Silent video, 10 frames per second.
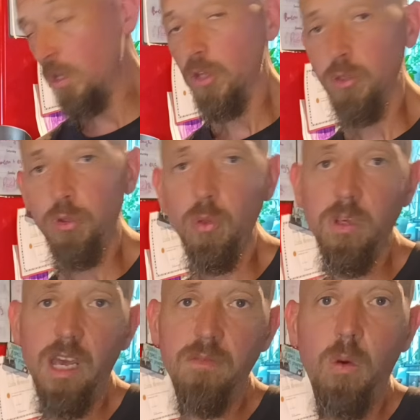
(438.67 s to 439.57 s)
You do
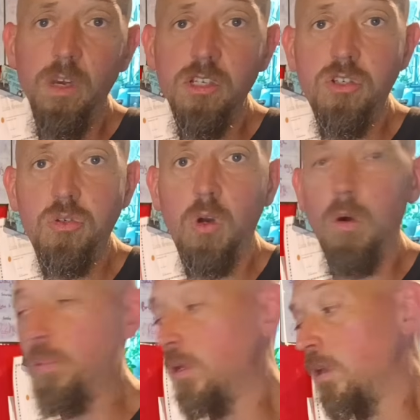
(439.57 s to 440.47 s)
get a voltage
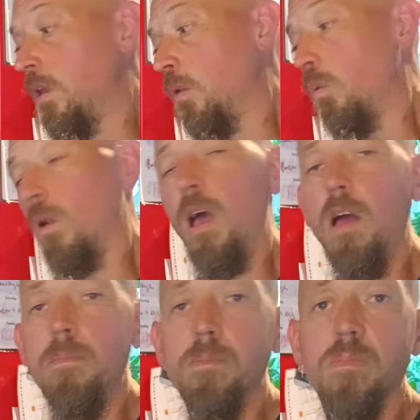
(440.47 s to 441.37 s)
drop
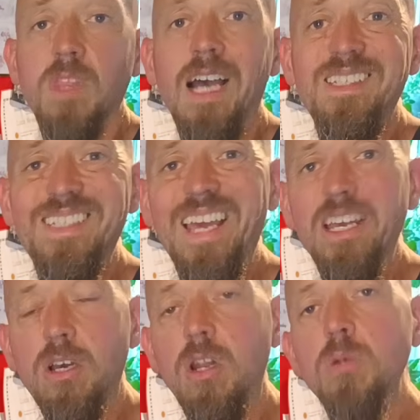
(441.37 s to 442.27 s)
as it's getting
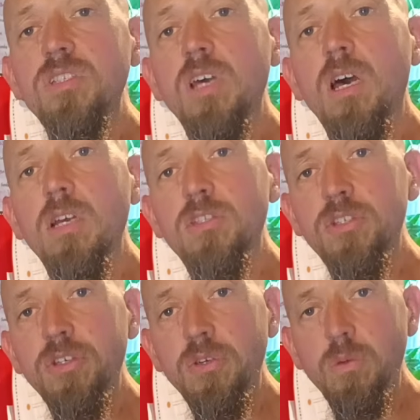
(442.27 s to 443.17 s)
closer
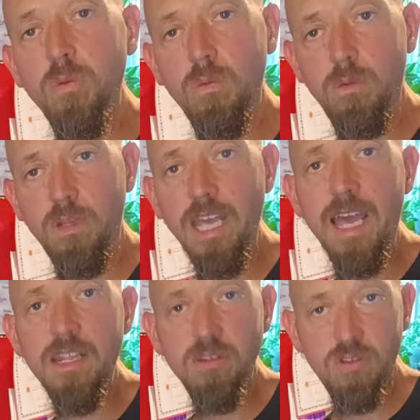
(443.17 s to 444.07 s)
to the
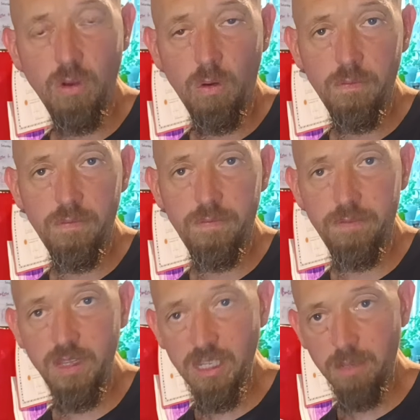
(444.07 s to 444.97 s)
end of
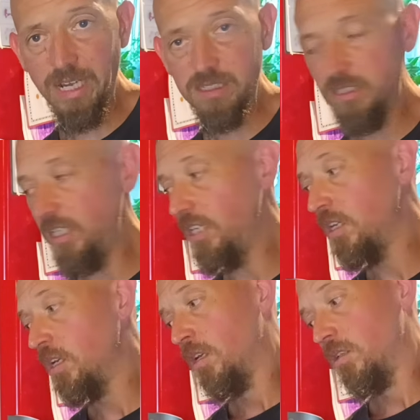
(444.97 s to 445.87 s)
the capacity.
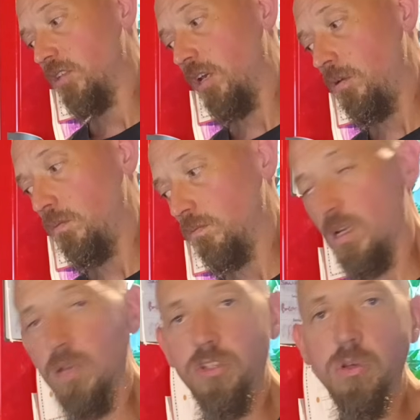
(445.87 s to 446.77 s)
So the
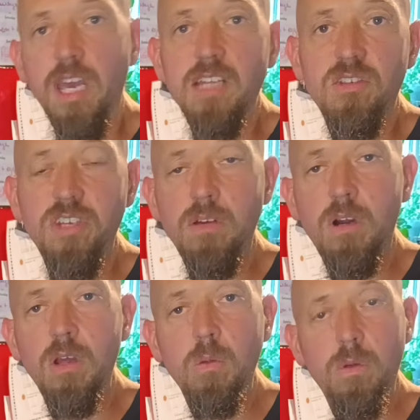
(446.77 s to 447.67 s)
closer you're getting to
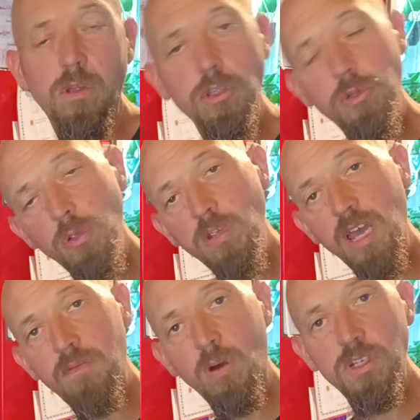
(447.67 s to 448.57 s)
0, you do get
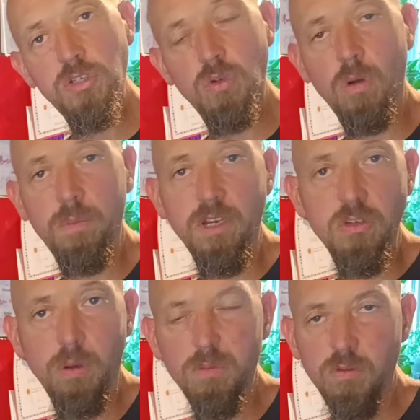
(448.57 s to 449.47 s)
a voltage drop, and it
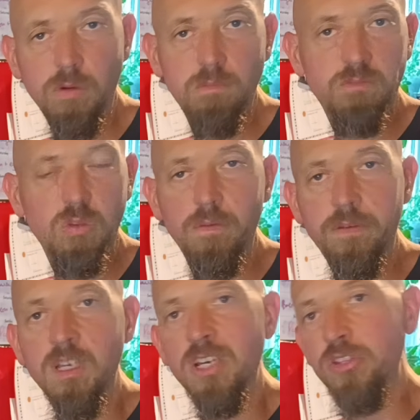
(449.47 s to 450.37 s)
drops from sort of
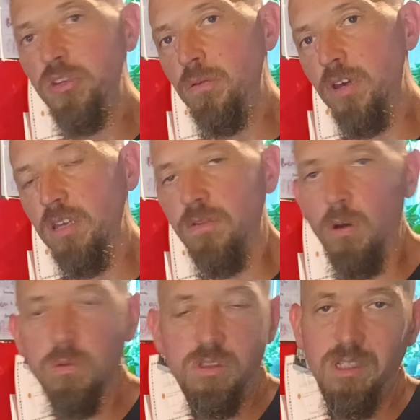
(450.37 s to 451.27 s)
230
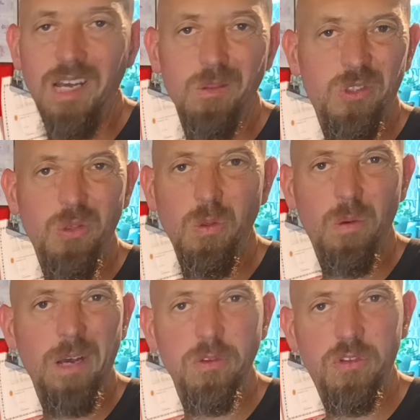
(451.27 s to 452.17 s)
volts down to
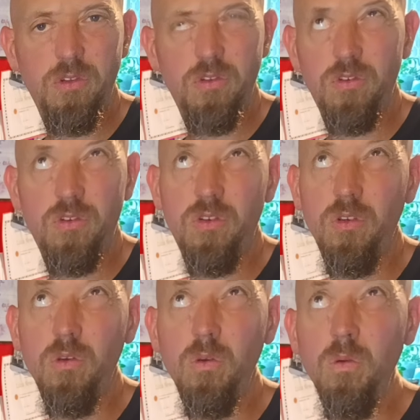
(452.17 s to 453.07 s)
about
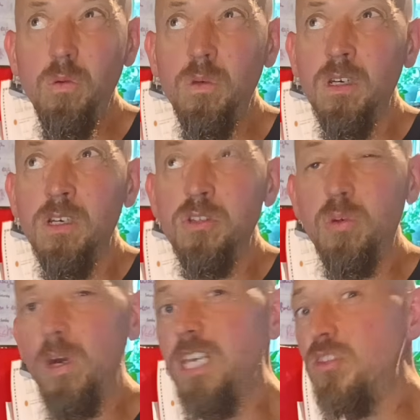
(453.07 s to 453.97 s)

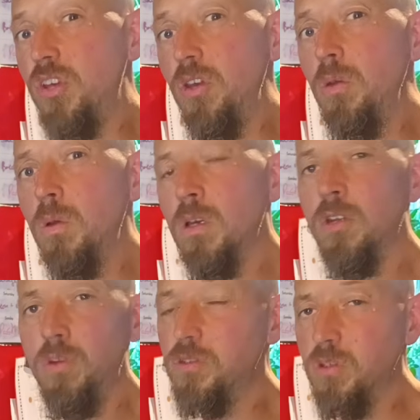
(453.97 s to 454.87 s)

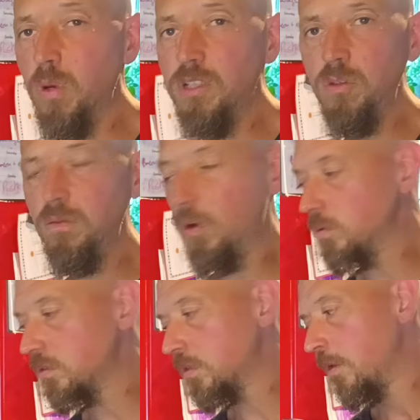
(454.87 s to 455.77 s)
222
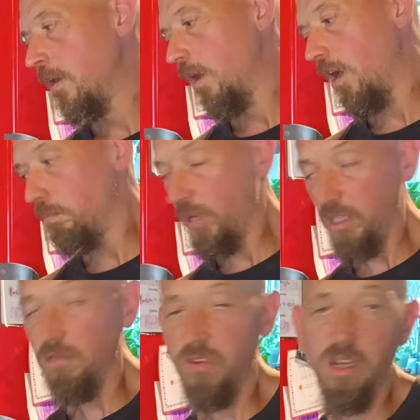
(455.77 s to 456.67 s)
volts. But
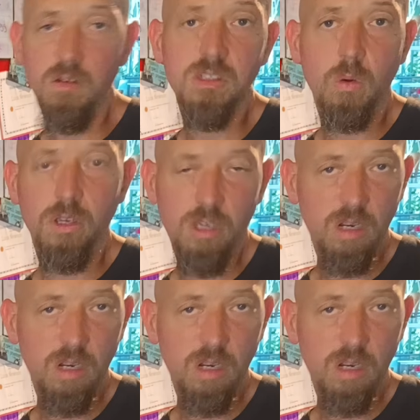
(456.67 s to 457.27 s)
the inverter is quite good.